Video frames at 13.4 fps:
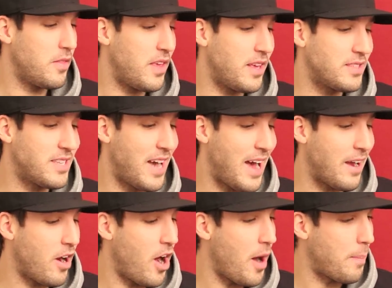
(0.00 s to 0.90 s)
The
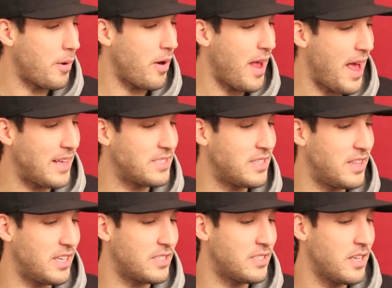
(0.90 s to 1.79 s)
entire upper has
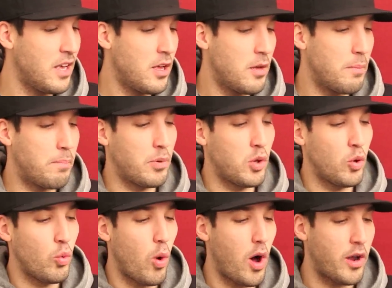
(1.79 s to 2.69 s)
this
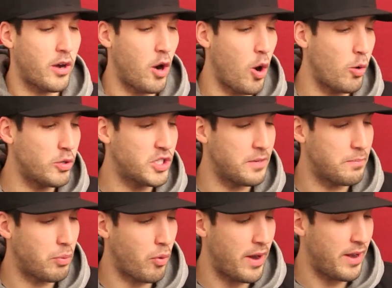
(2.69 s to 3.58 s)
blue water
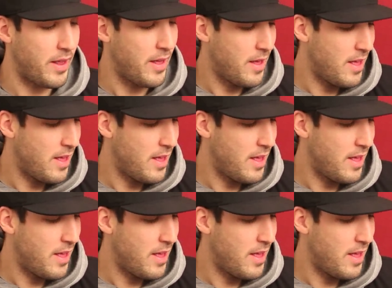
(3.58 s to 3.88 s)
ocean print,